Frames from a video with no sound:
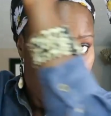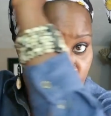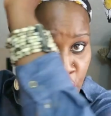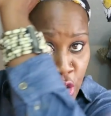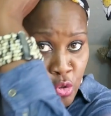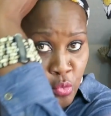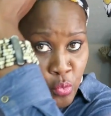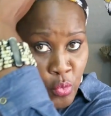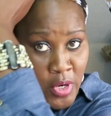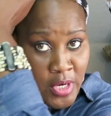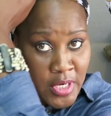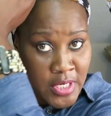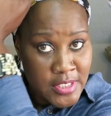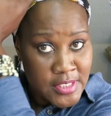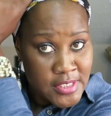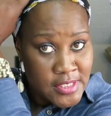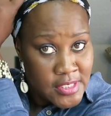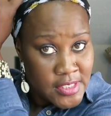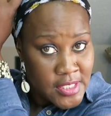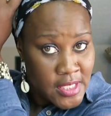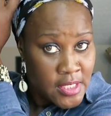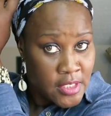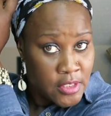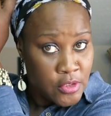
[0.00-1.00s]
You want
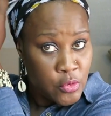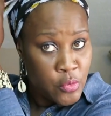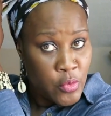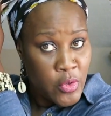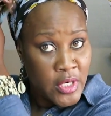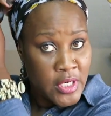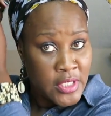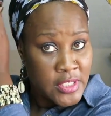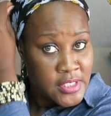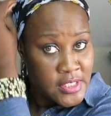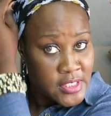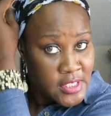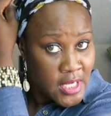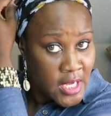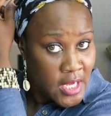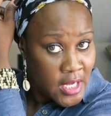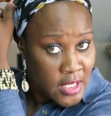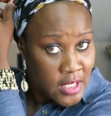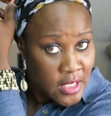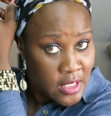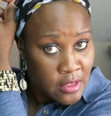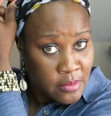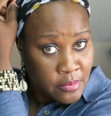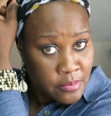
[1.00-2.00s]
to
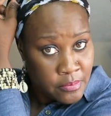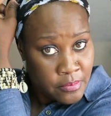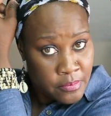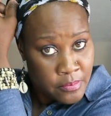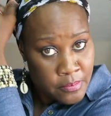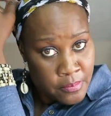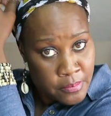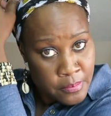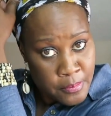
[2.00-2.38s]
tuck them